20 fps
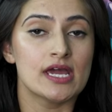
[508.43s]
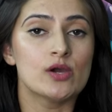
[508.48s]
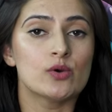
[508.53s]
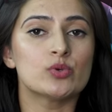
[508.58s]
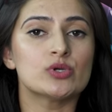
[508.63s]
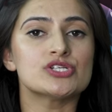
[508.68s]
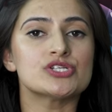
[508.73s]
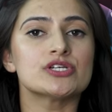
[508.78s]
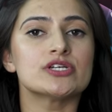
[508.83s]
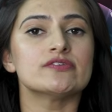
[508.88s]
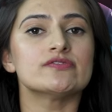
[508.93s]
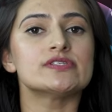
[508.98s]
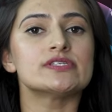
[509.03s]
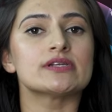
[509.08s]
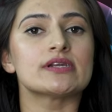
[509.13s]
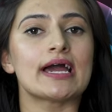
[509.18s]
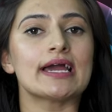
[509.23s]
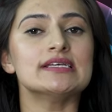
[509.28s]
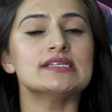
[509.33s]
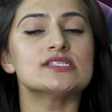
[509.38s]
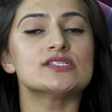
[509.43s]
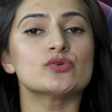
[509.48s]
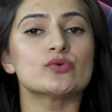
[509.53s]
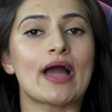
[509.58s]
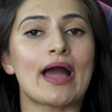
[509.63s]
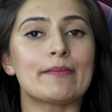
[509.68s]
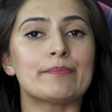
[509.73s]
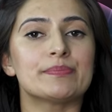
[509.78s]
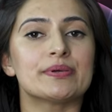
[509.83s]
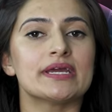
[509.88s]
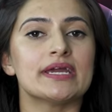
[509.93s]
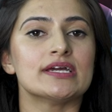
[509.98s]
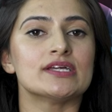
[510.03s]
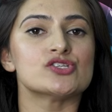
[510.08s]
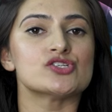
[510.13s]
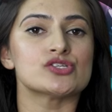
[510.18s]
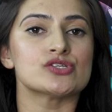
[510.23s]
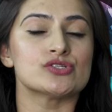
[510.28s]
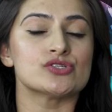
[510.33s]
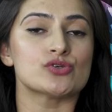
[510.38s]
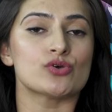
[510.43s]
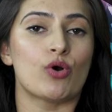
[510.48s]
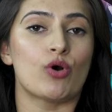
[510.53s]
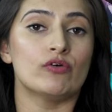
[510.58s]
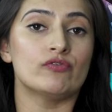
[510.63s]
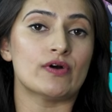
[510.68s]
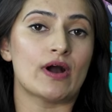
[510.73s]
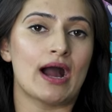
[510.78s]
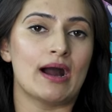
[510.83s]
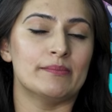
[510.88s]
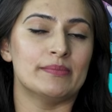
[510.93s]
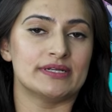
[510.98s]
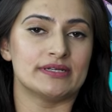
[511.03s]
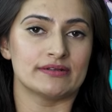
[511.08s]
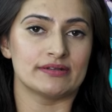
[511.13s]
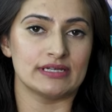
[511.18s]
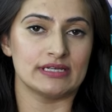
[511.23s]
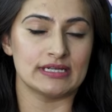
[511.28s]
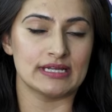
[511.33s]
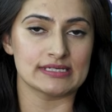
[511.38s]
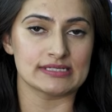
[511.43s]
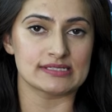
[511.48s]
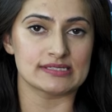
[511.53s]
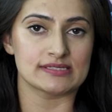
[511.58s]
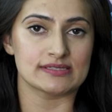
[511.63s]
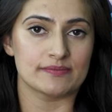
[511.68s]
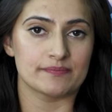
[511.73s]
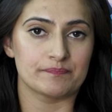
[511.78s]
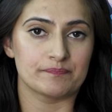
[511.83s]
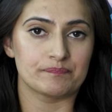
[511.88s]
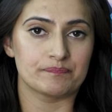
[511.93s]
which gives rise to apprehensions of arbitrariness.